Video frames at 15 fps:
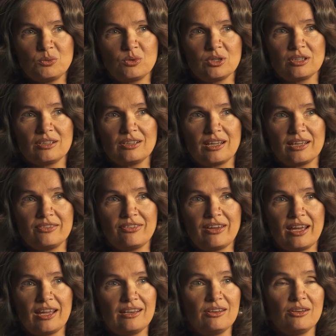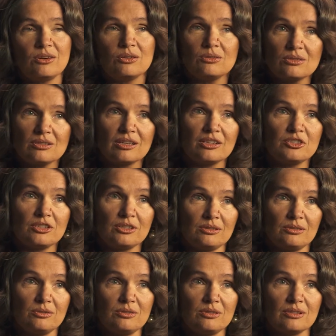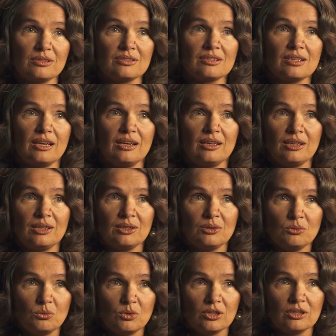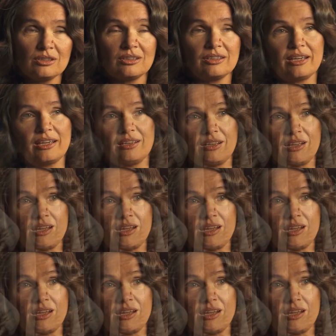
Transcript: work life had no such illusions. Work and